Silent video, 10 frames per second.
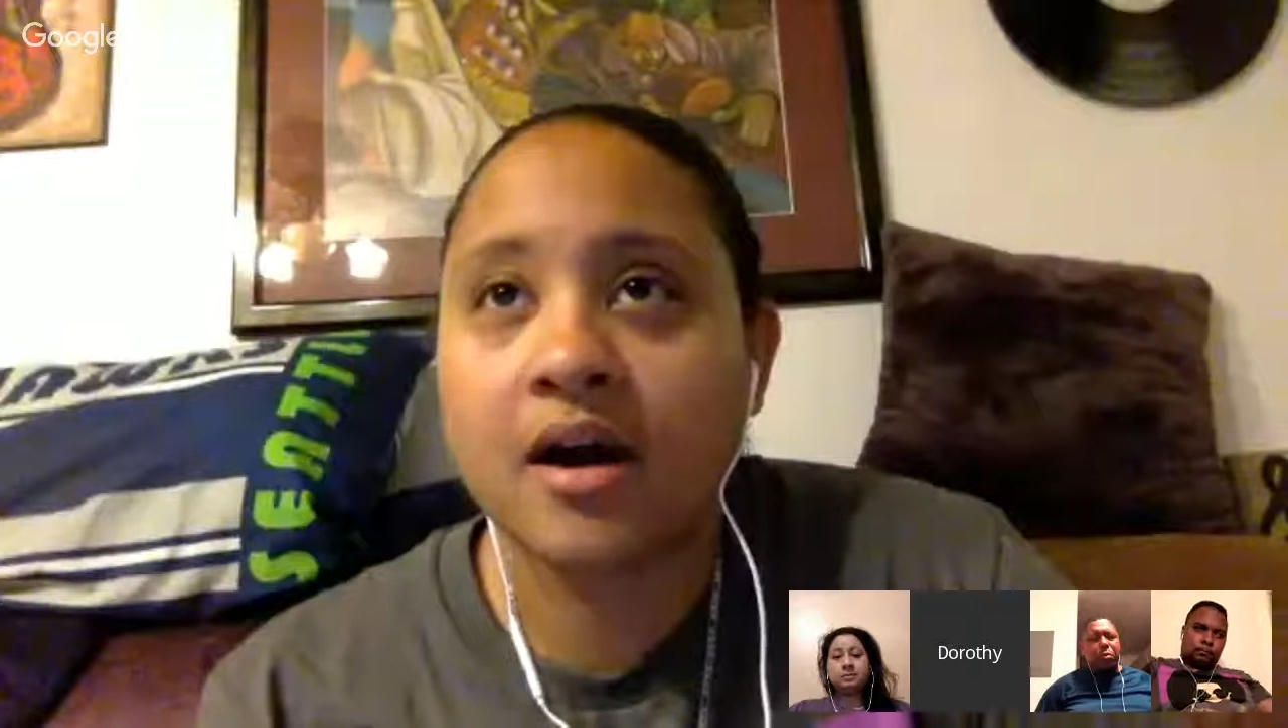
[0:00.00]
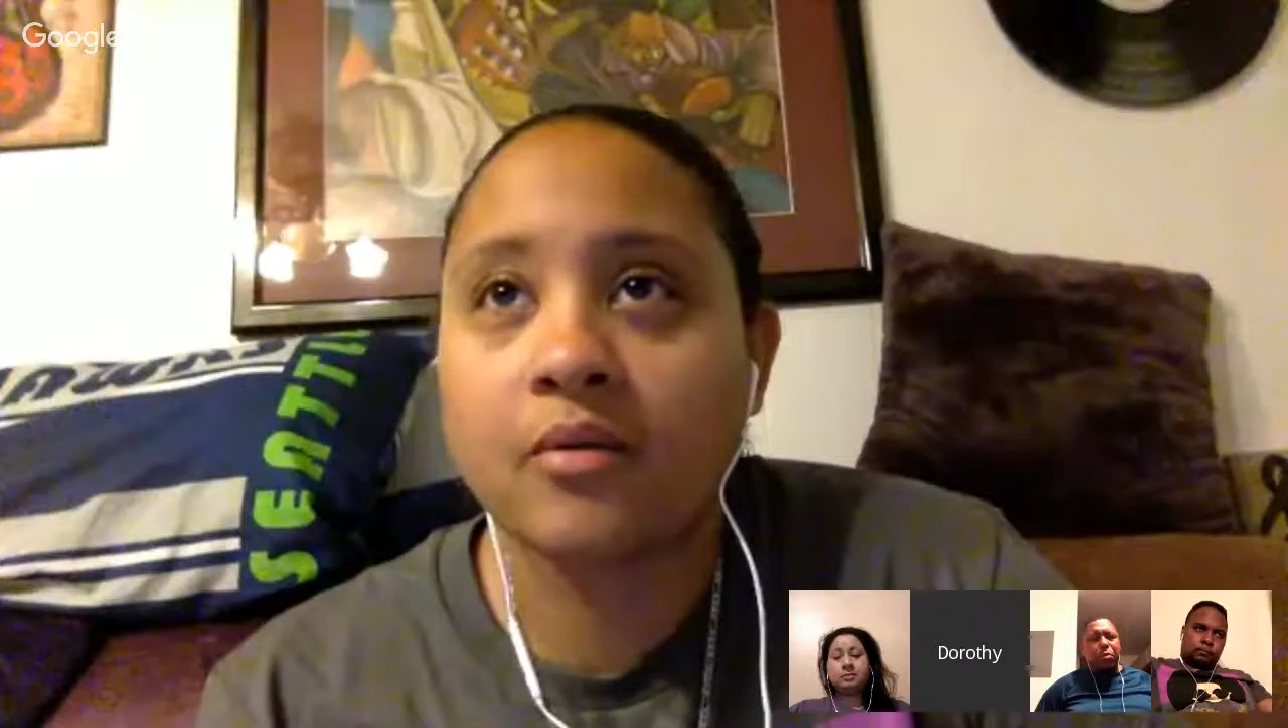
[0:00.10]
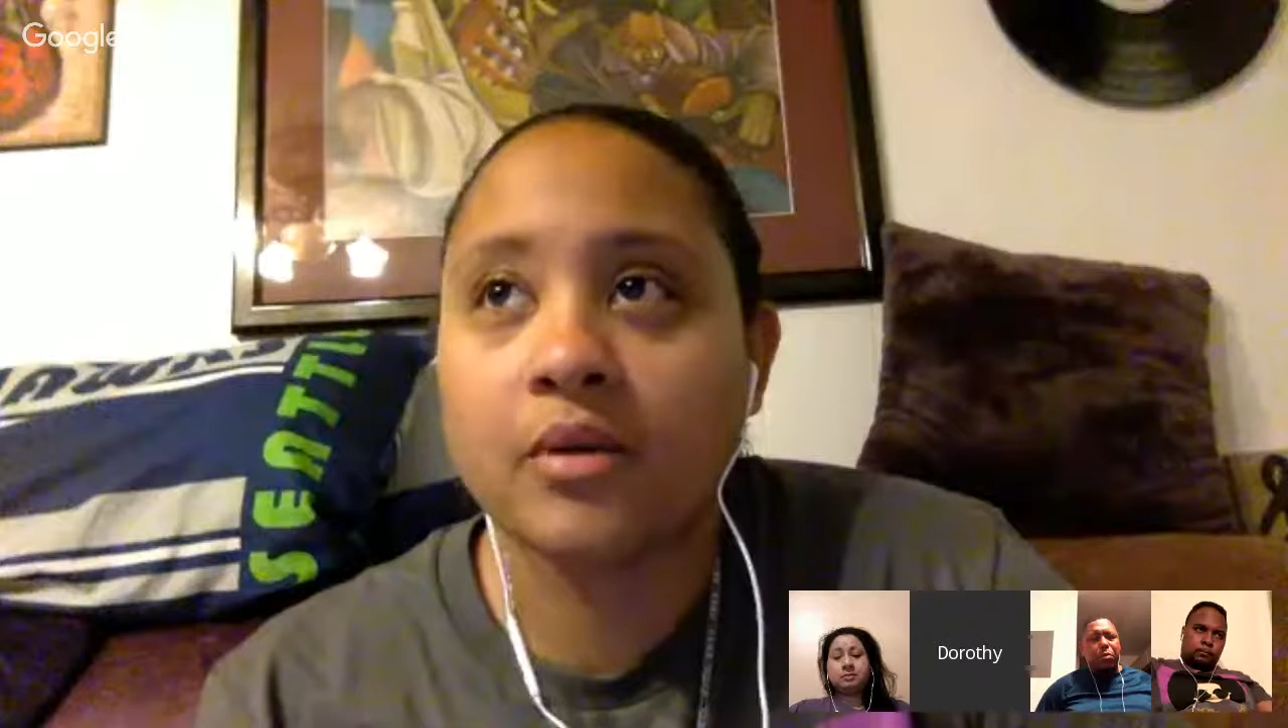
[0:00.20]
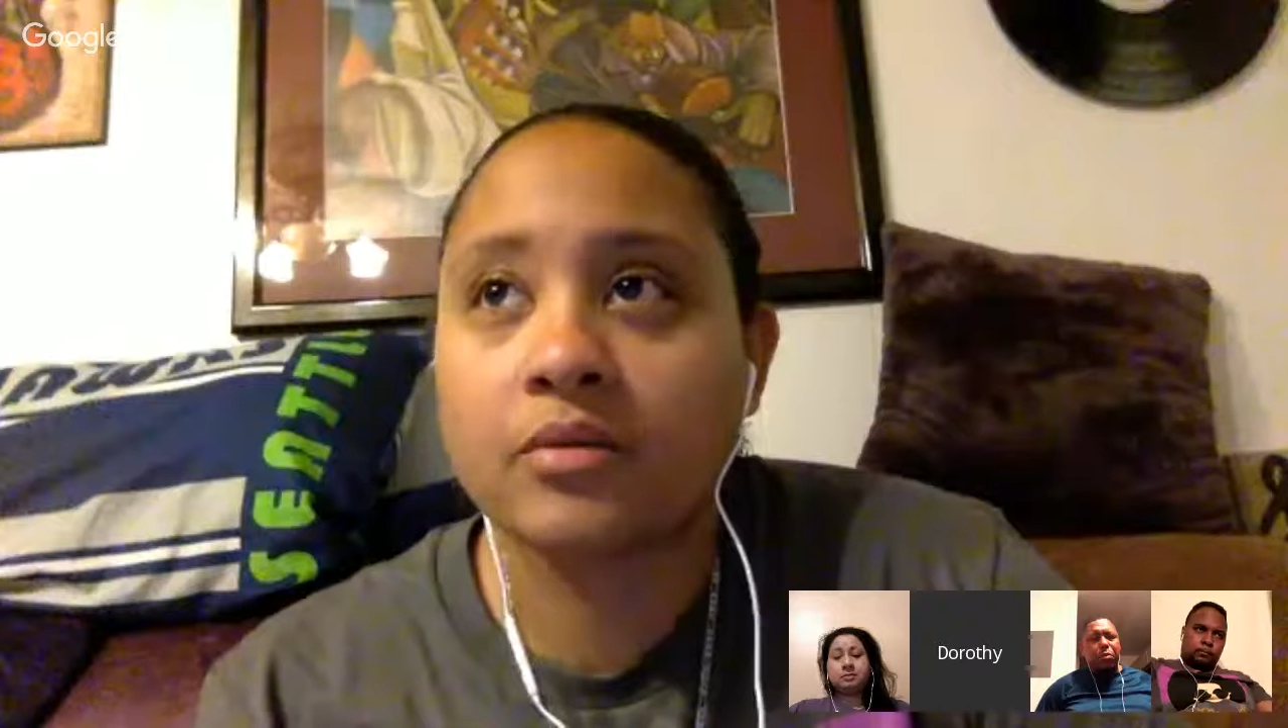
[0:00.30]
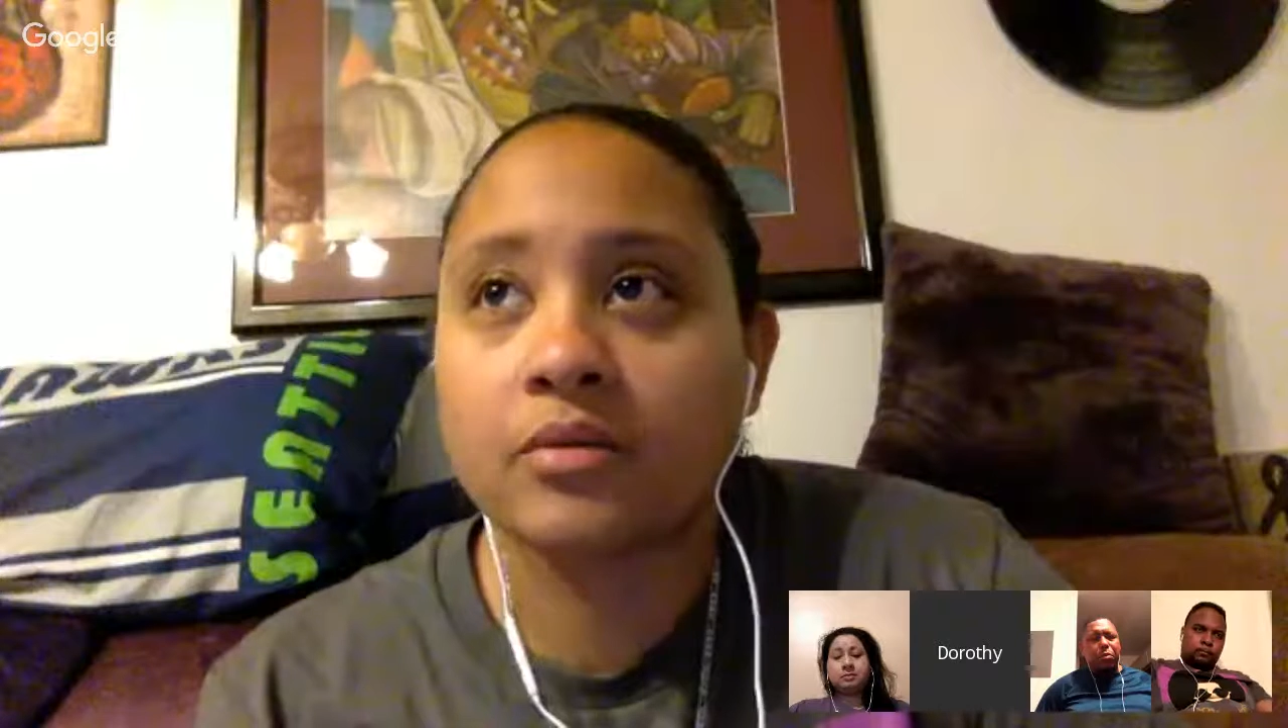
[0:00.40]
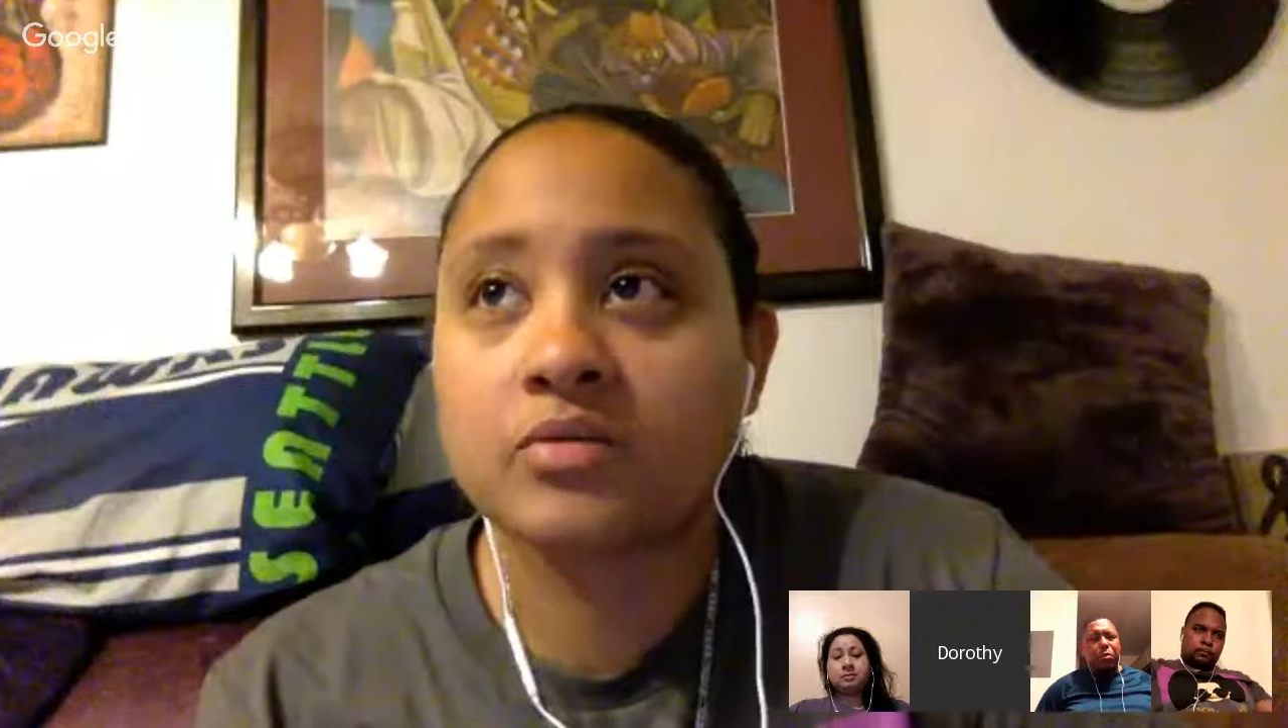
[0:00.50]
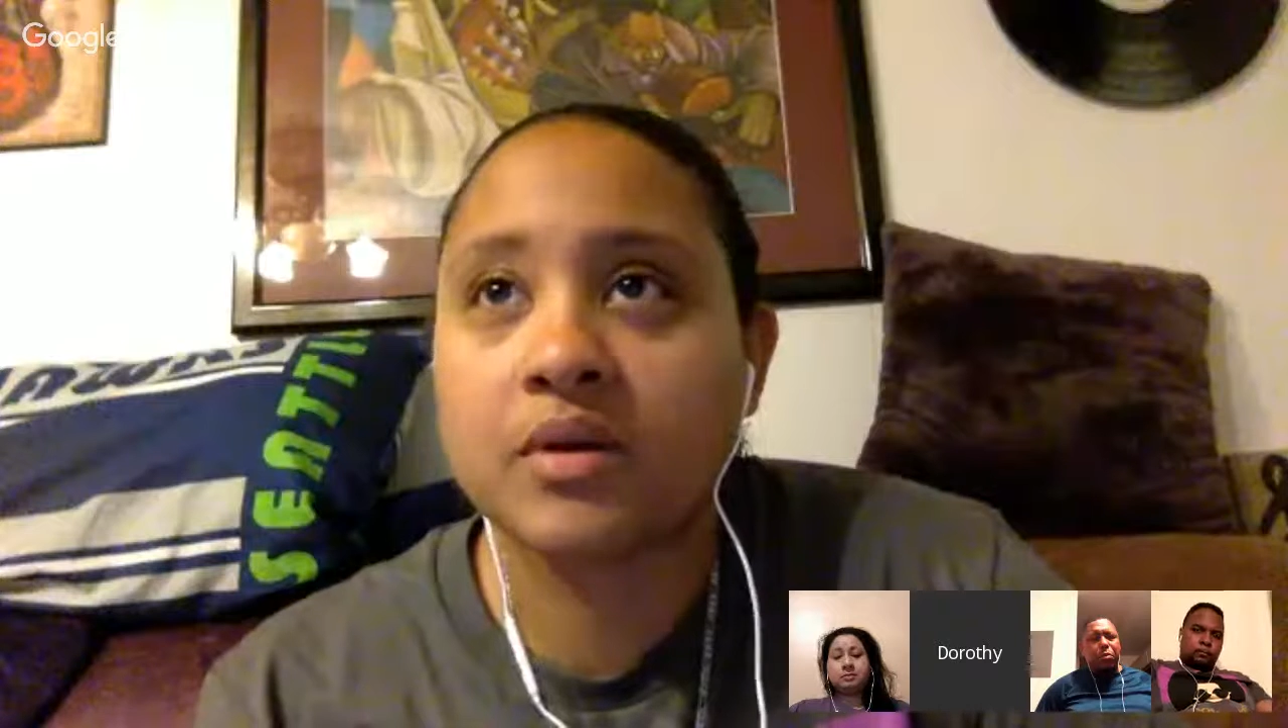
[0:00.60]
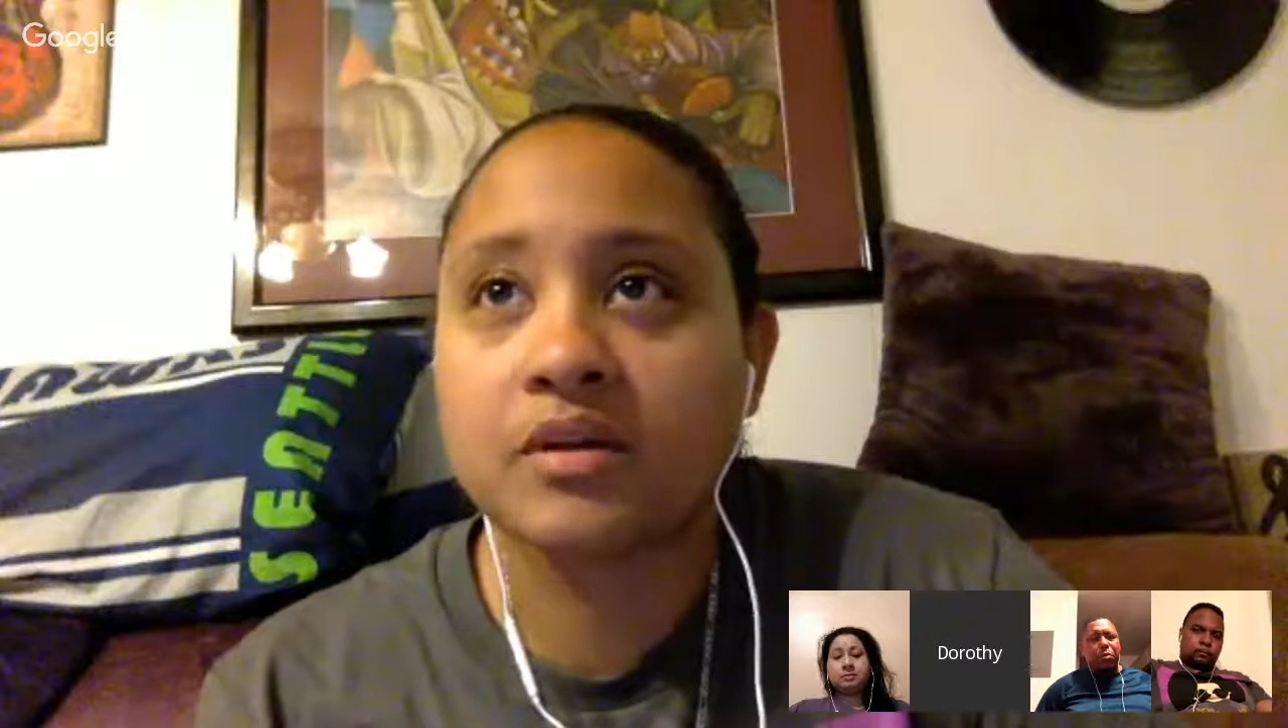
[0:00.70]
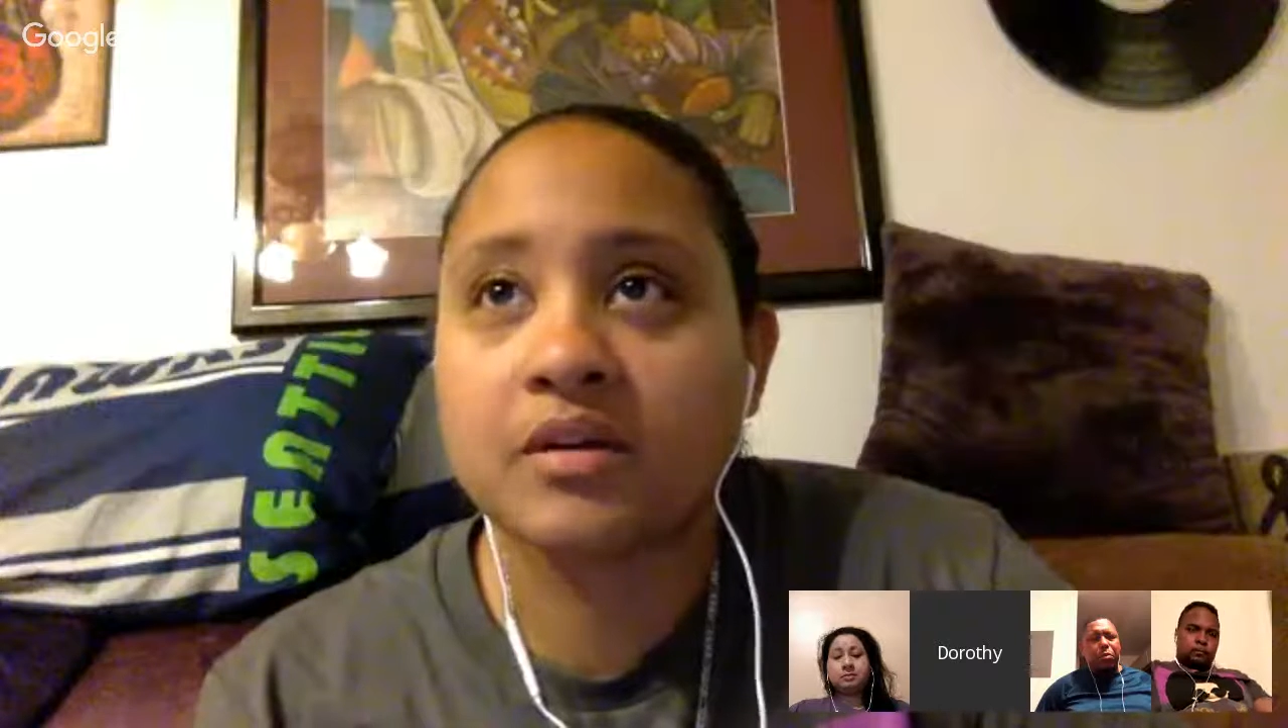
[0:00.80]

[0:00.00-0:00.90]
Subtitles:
we were spending